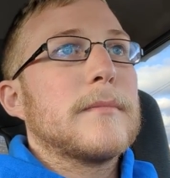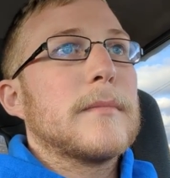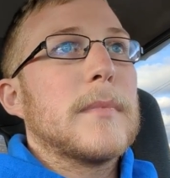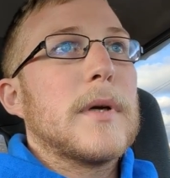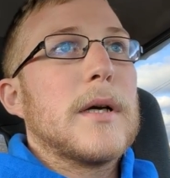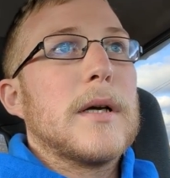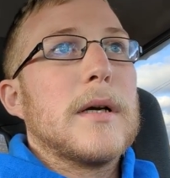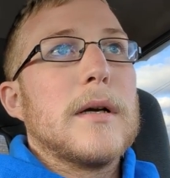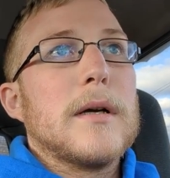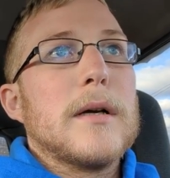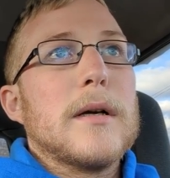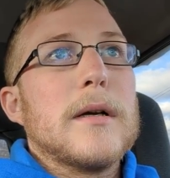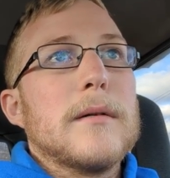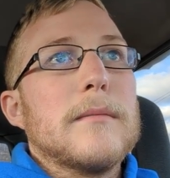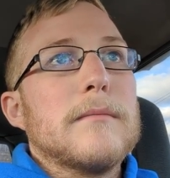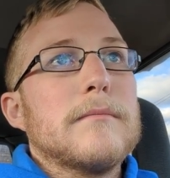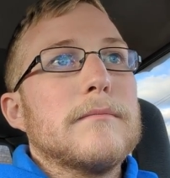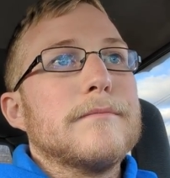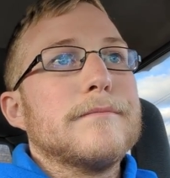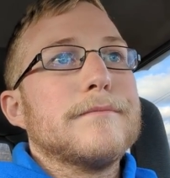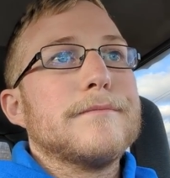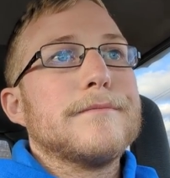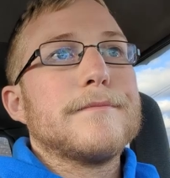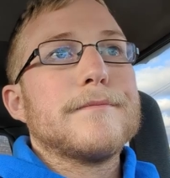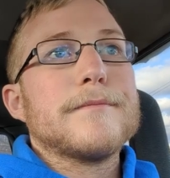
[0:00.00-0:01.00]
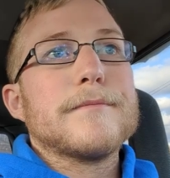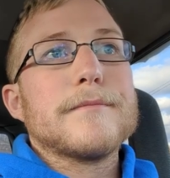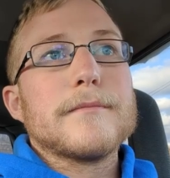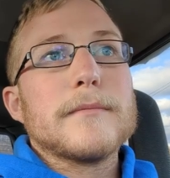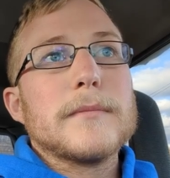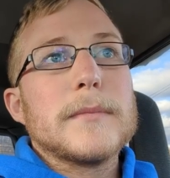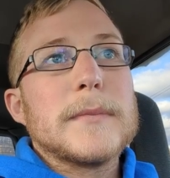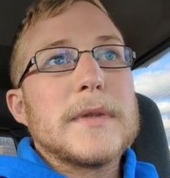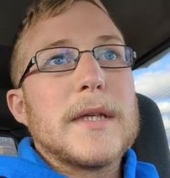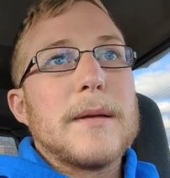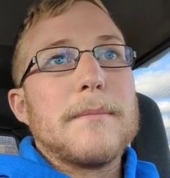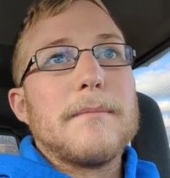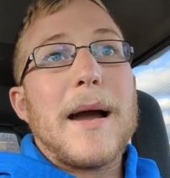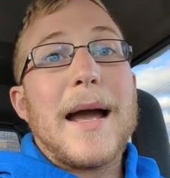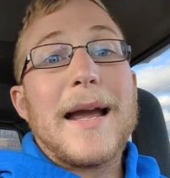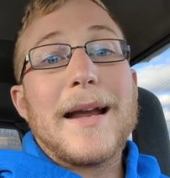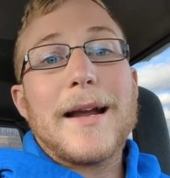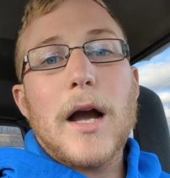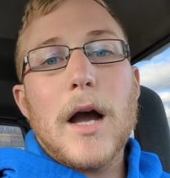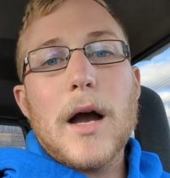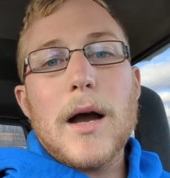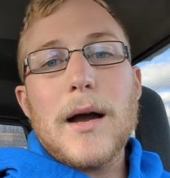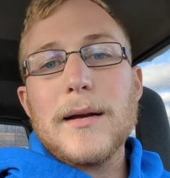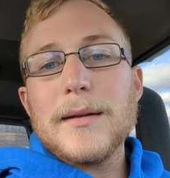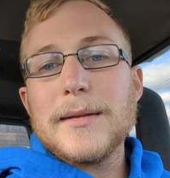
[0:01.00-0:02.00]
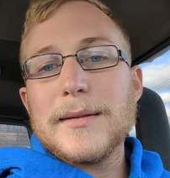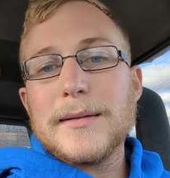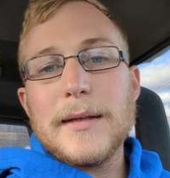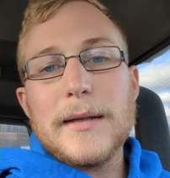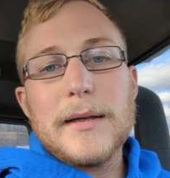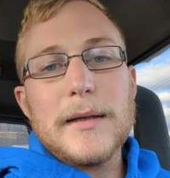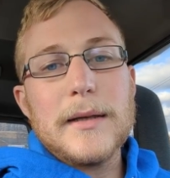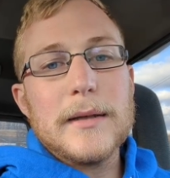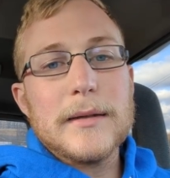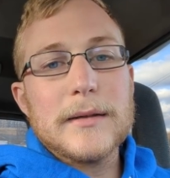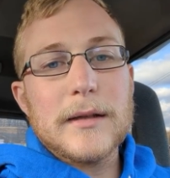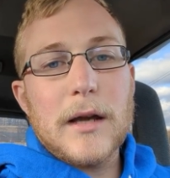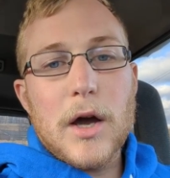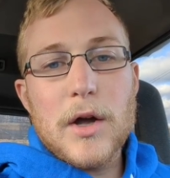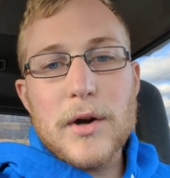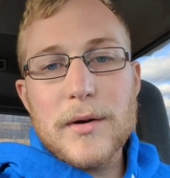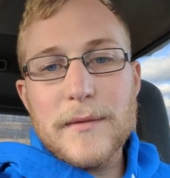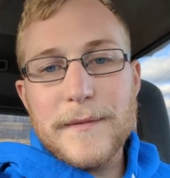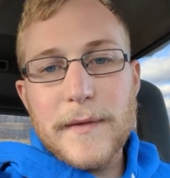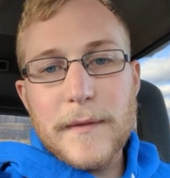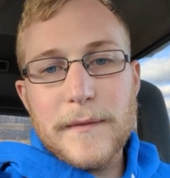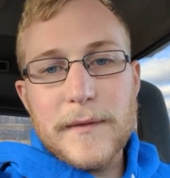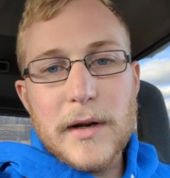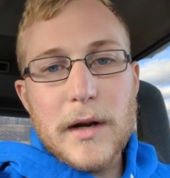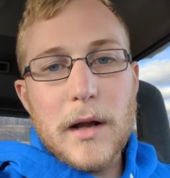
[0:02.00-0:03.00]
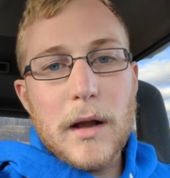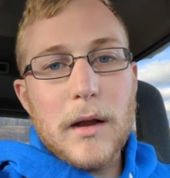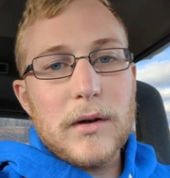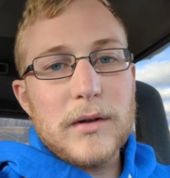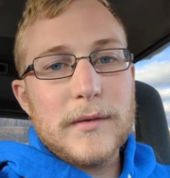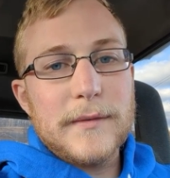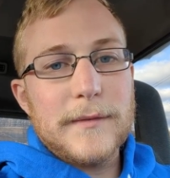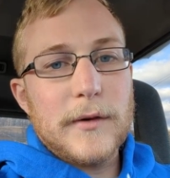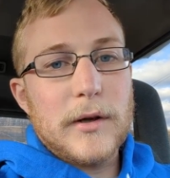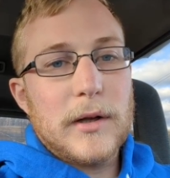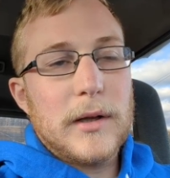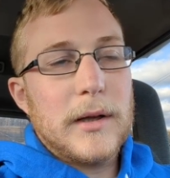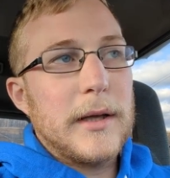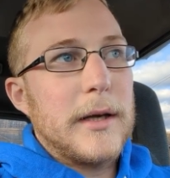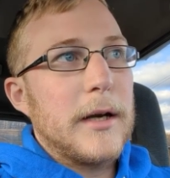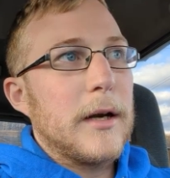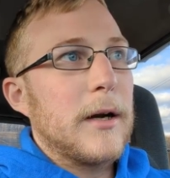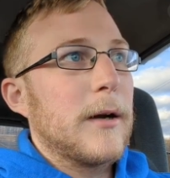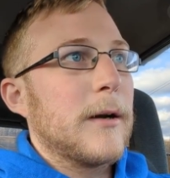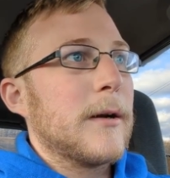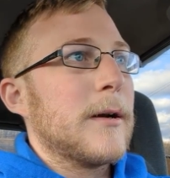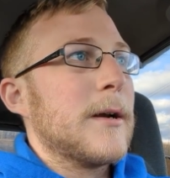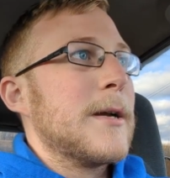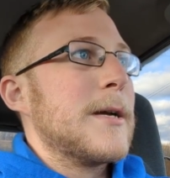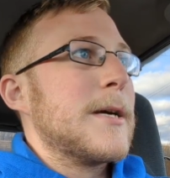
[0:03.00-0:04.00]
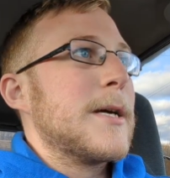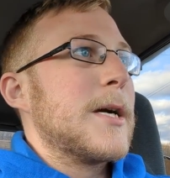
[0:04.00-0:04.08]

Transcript: my cost is $150 for clear,